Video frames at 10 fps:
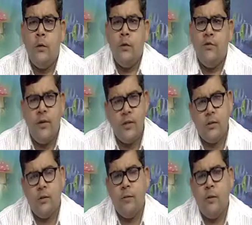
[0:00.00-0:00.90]
The first
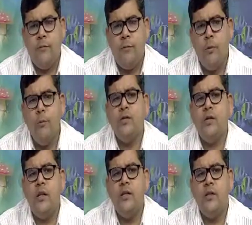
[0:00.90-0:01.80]
and
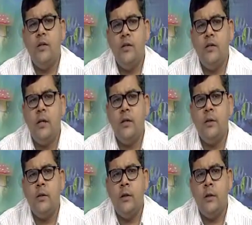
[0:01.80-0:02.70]
foremost condition is that
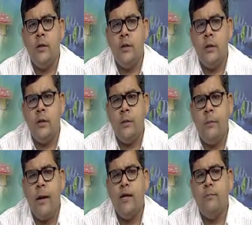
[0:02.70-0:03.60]
the
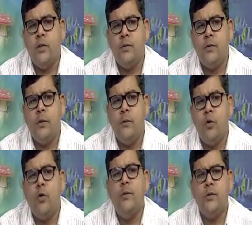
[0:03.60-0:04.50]
marriage must be a
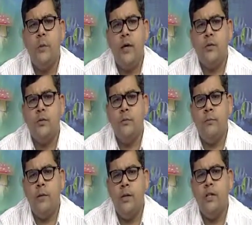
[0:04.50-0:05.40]
monogamous marriage. So,
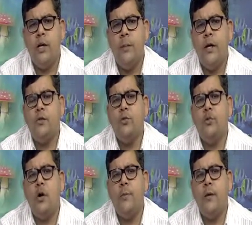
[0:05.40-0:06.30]
meaning thereby it
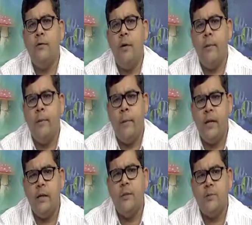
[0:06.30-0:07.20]
should not be a
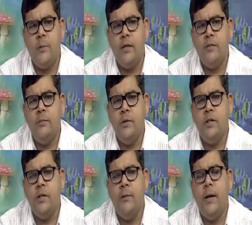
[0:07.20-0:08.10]
bigamous marriage,
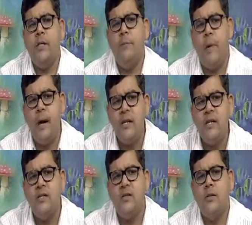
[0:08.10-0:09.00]
meaning thereby the
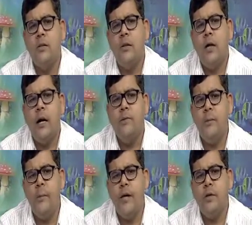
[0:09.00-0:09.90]
parties of
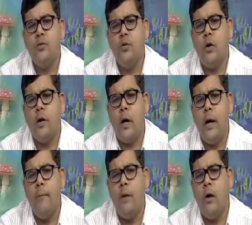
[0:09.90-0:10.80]
the marriage should not
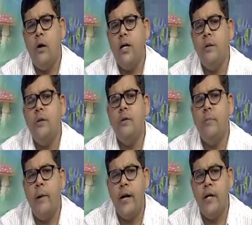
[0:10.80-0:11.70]
have already
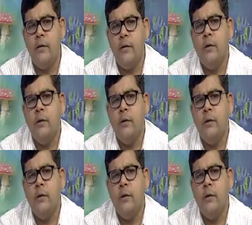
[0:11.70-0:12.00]
been married.